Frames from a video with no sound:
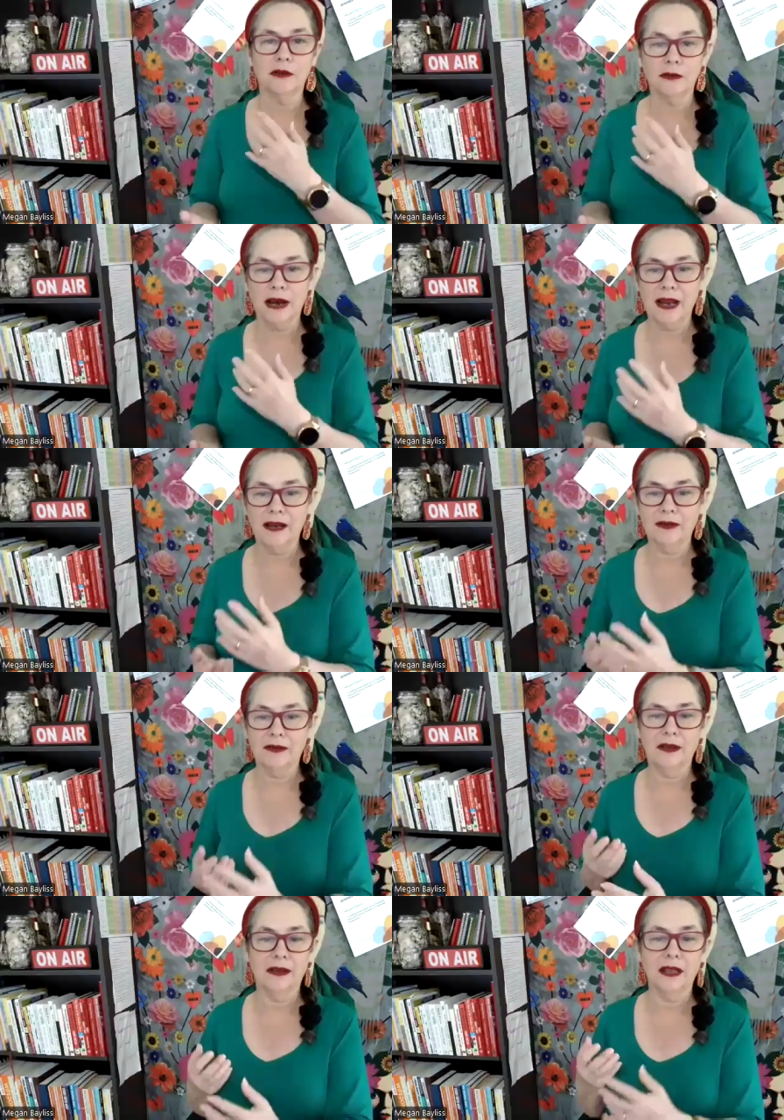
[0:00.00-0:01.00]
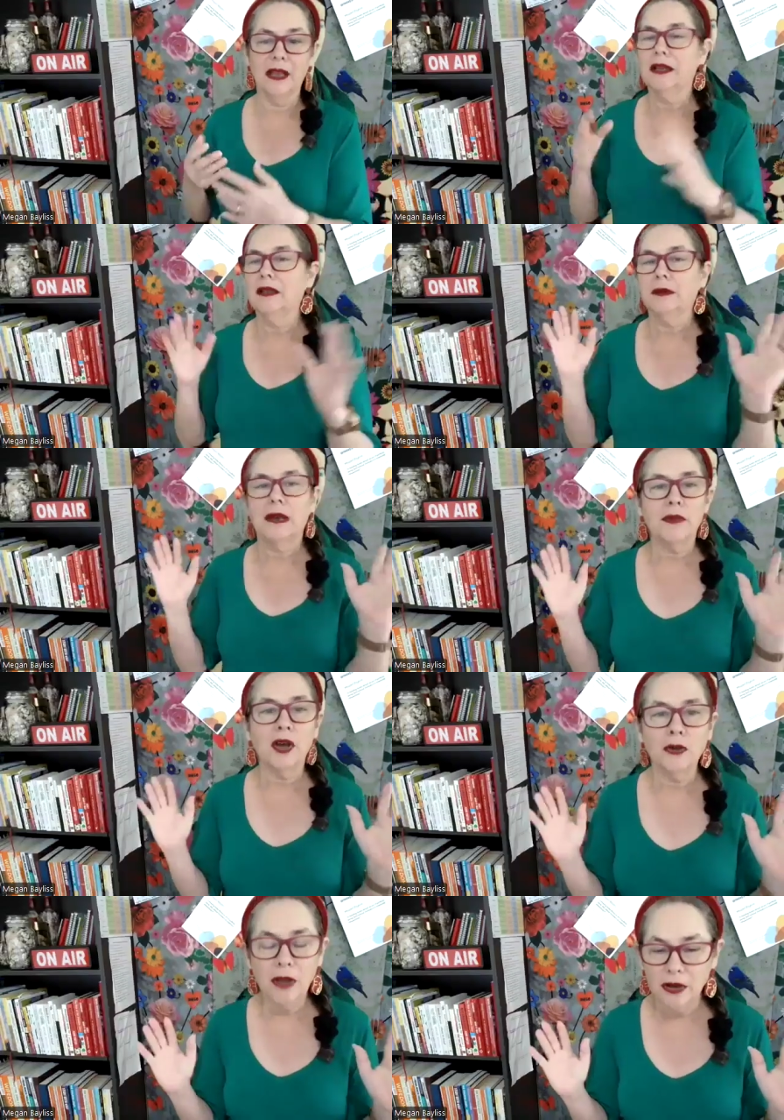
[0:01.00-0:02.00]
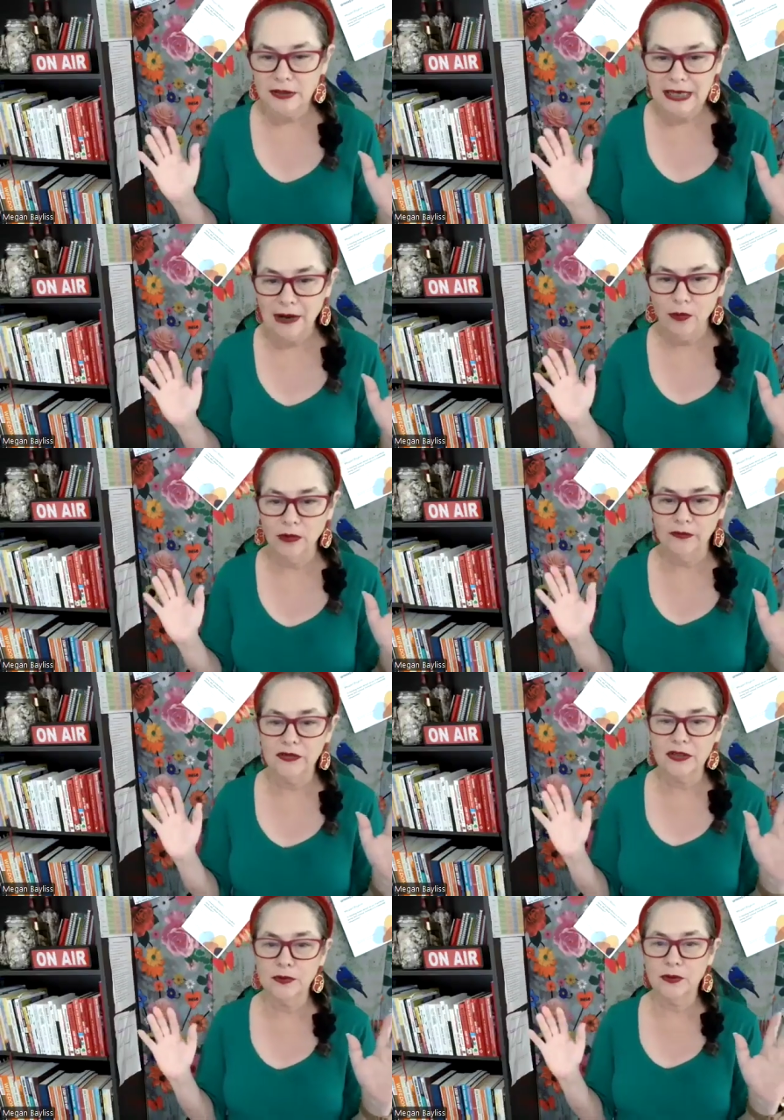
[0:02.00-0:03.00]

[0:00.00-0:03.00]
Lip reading: ground and who knows how all of this